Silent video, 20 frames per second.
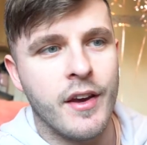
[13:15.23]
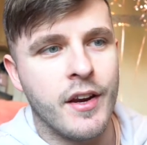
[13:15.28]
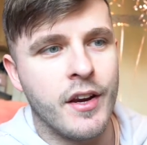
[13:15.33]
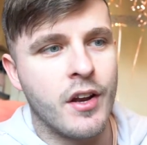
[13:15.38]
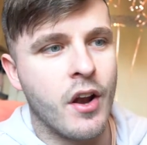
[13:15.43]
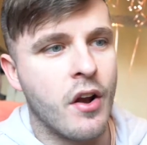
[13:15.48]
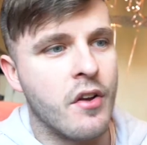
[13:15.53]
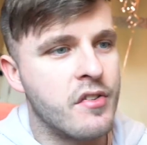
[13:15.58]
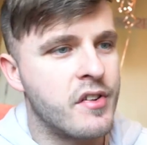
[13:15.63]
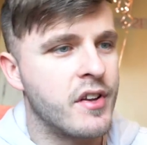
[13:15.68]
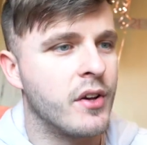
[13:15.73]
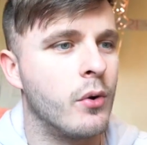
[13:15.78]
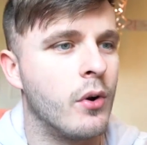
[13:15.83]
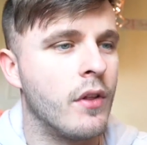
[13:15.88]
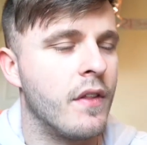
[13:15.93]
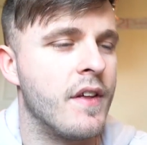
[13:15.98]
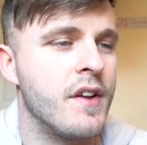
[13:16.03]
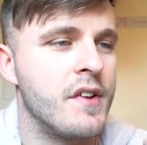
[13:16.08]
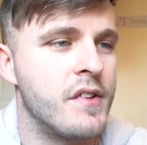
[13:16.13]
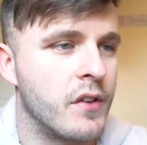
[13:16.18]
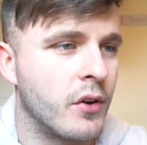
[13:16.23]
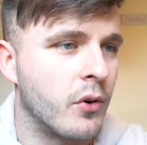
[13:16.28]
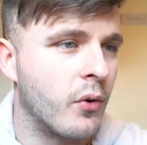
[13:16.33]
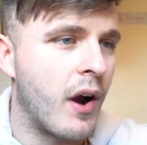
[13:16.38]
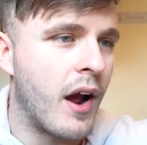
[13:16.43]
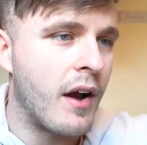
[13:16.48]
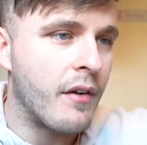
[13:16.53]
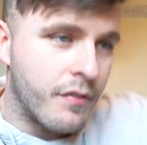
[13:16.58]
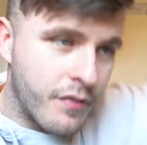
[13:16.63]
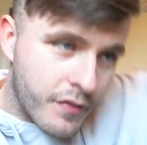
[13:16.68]
You don't see all of this, the
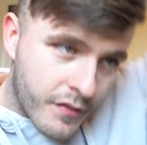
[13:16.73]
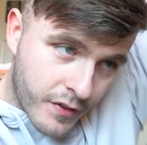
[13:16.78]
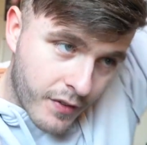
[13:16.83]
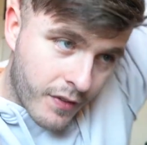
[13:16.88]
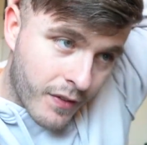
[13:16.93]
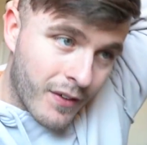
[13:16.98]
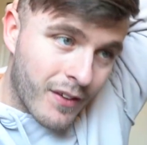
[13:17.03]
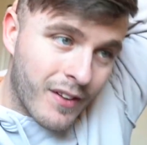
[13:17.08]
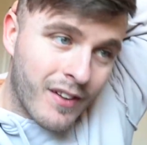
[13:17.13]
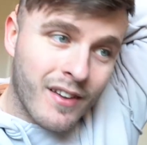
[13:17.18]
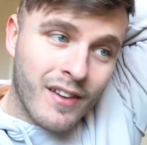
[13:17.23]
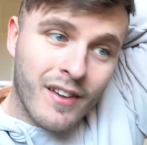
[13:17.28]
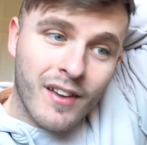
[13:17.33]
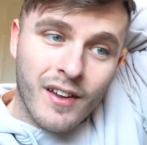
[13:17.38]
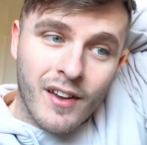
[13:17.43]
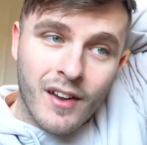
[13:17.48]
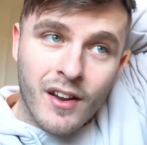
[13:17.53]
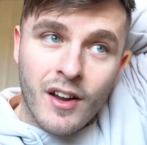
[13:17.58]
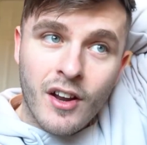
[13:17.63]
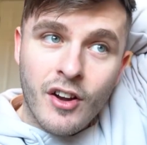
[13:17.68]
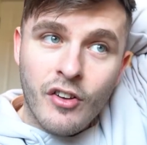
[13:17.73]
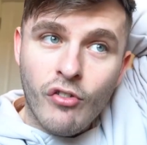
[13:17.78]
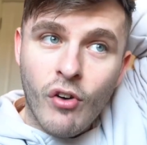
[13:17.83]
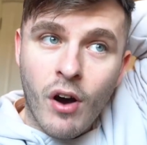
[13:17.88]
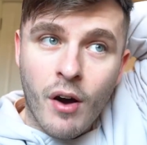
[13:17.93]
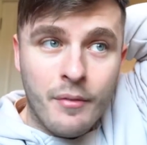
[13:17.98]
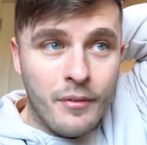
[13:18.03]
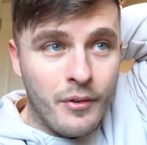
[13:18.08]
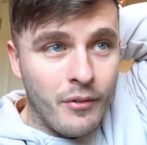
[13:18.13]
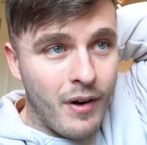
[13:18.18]
graft, the
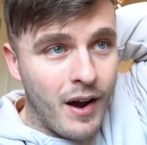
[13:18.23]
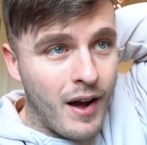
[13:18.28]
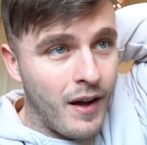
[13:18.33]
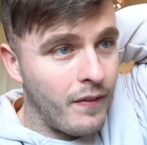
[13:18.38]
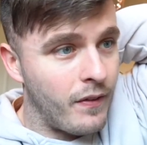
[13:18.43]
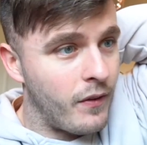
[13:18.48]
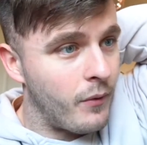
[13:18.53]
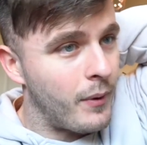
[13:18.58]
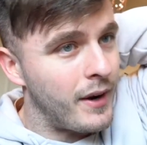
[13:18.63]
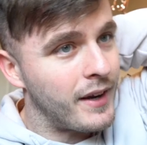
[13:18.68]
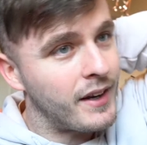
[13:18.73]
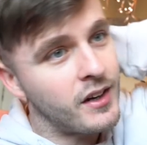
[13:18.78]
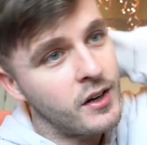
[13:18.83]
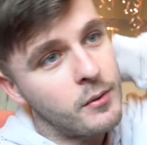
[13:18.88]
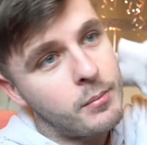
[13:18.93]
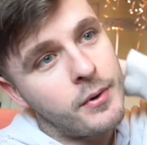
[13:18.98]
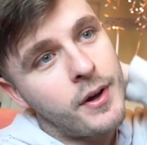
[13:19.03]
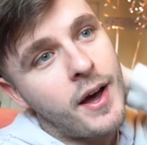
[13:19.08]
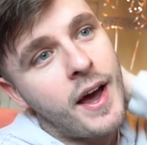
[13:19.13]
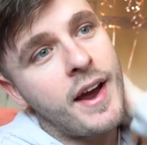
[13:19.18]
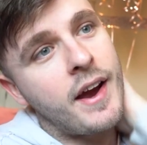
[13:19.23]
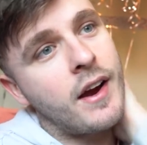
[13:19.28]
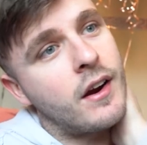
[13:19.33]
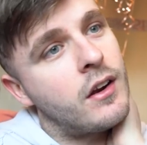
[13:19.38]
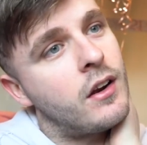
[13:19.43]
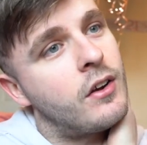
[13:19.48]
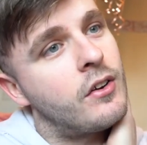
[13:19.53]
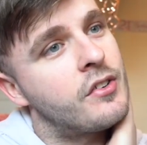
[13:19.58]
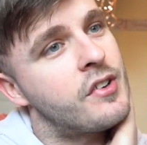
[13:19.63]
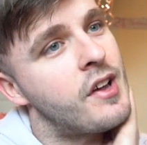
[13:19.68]
driving around, the waking up at 8
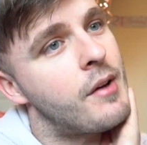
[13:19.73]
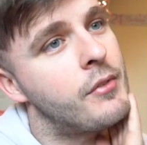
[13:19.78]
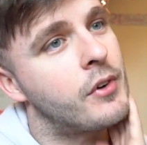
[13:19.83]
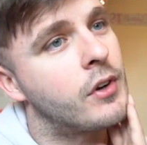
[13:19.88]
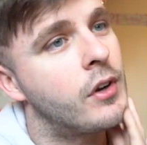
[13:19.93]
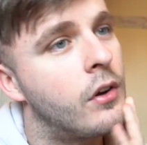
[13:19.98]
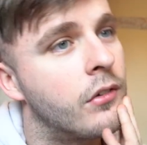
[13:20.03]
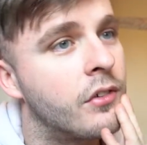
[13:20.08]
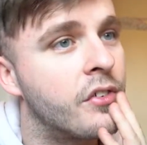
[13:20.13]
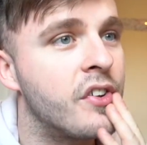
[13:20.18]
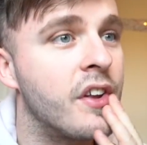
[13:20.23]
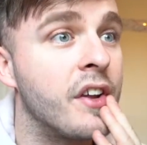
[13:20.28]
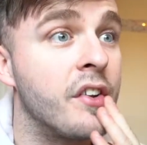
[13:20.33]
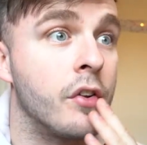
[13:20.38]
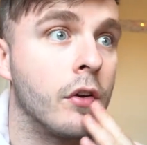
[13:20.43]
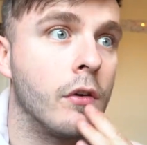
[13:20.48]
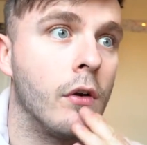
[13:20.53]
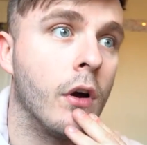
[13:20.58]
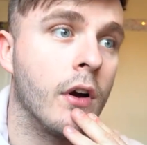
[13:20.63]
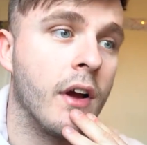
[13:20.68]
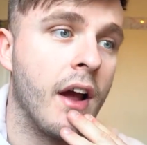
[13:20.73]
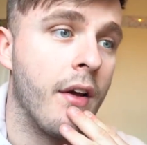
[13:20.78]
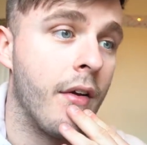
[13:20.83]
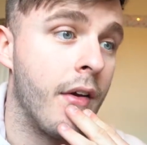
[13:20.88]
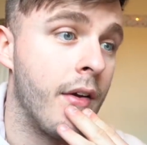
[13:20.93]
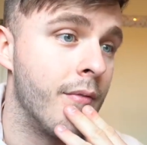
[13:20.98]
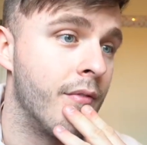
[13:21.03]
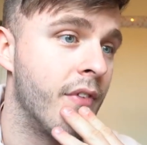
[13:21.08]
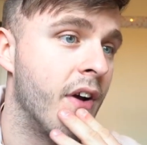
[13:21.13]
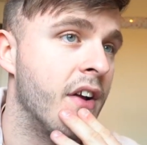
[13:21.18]
o'clock, 7 o'clock, 6 o'clock, eh?
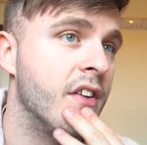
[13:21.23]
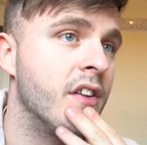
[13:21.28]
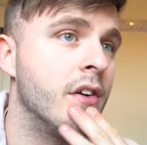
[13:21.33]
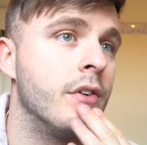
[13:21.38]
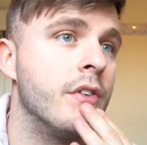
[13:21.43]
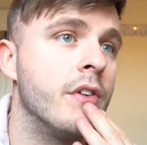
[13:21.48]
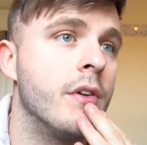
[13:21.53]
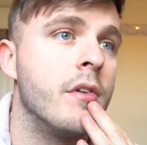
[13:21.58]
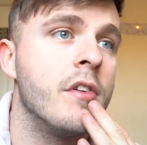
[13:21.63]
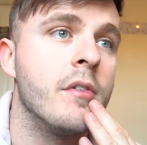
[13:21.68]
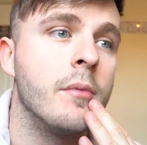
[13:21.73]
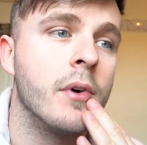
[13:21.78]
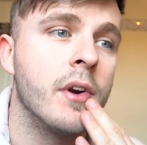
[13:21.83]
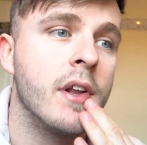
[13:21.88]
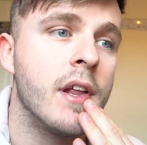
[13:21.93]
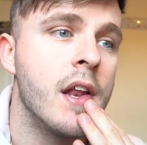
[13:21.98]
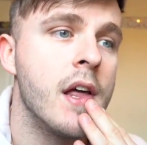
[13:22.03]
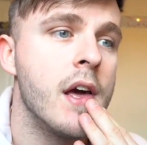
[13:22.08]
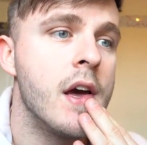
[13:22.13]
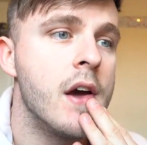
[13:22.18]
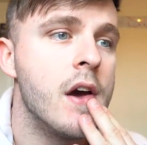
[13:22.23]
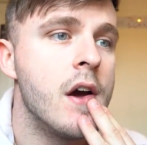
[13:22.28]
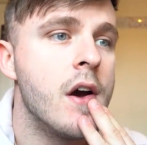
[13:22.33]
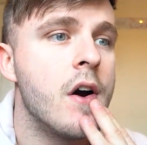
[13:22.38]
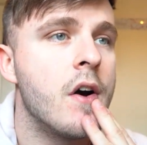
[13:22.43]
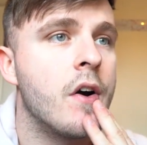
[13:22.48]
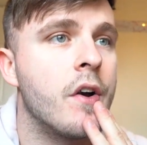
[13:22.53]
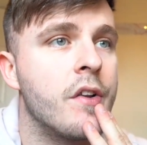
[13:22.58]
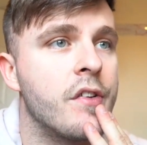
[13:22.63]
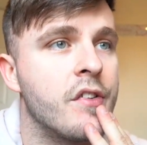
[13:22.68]
in fact I was up this morning,
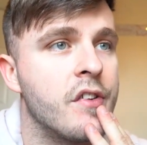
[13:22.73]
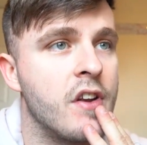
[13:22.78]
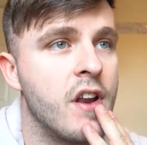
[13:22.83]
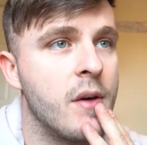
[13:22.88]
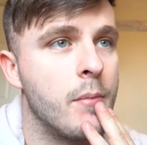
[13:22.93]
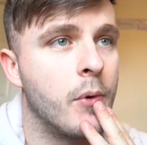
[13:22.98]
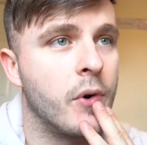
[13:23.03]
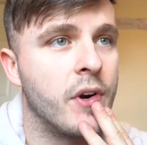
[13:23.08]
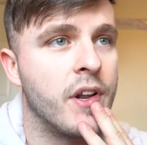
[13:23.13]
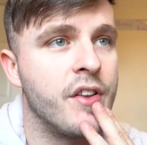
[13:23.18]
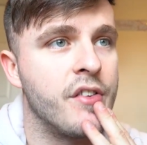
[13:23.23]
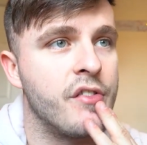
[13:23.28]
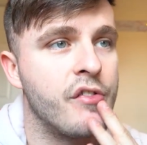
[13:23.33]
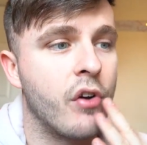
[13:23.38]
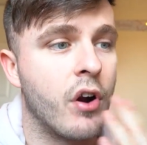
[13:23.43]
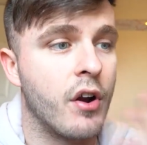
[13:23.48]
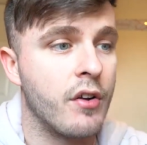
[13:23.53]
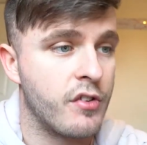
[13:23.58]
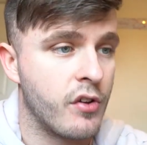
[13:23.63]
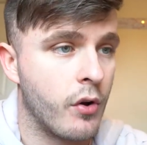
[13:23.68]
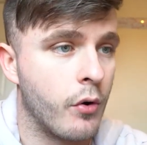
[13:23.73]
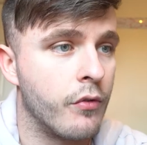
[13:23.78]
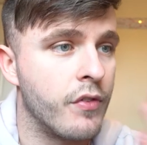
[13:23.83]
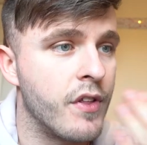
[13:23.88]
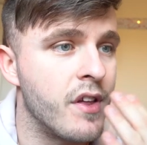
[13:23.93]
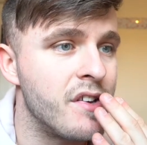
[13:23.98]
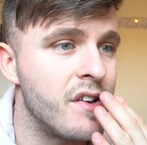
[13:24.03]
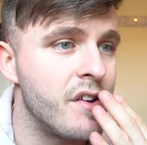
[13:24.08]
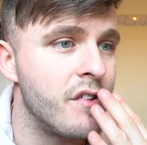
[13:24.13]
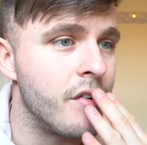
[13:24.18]
on a Sunday morning to try and solve
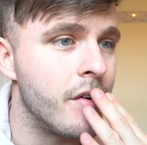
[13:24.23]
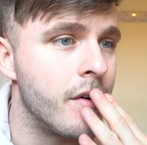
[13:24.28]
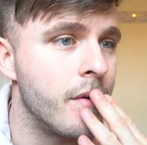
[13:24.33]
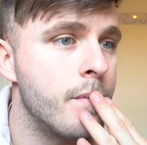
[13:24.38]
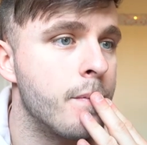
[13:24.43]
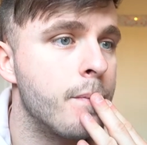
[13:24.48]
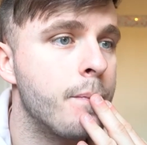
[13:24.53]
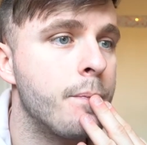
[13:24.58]
this issue.